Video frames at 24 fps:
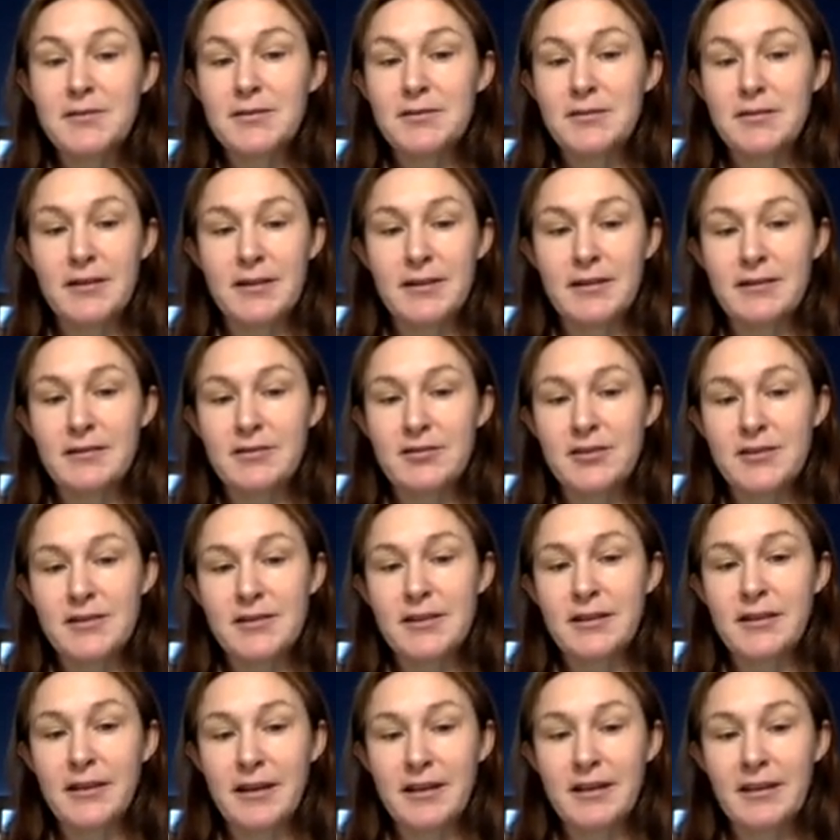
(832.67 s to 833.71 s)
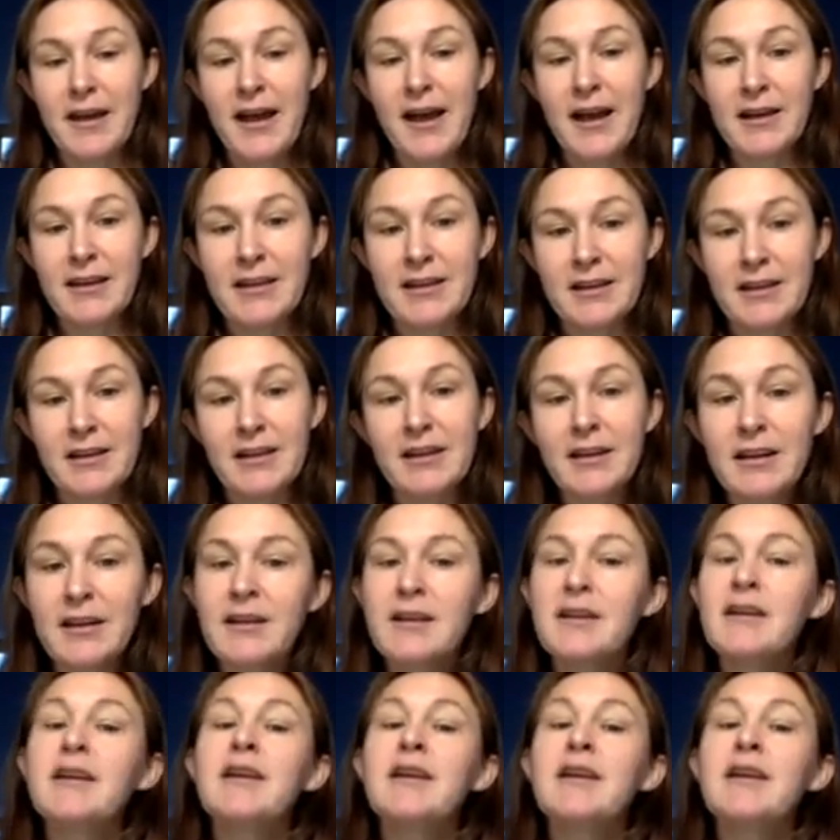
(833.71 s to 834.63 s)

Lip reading: You can just click that here.